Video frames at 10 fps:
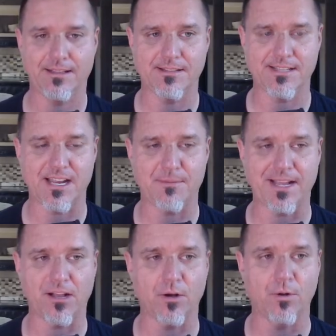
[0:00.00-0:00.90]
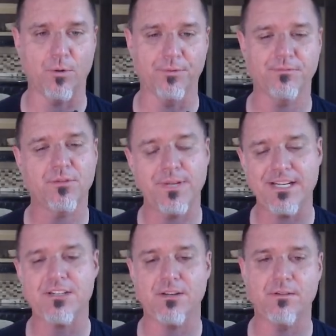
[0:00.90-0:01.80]
That's kind of my goal.
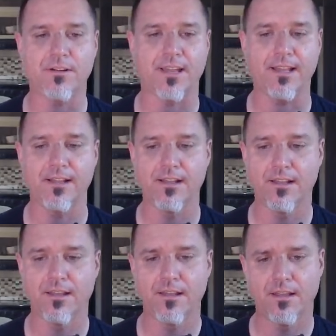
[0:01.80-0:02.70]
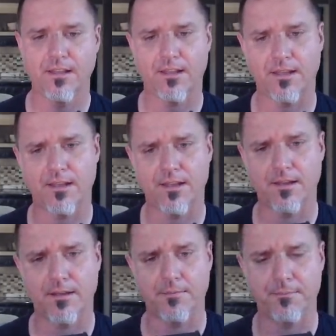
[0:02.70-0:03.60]
22, okay.
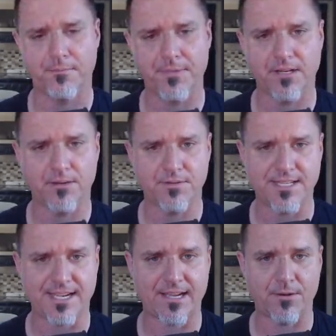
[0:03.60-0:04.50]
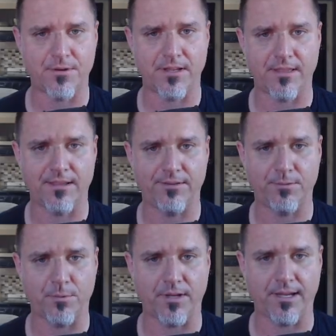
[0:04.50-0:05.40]
I'm gonna go down
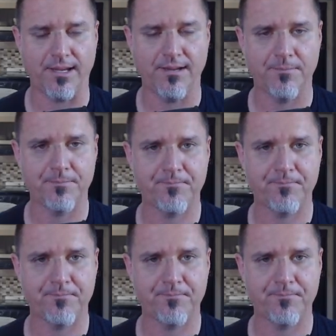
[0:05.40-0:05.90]
this way.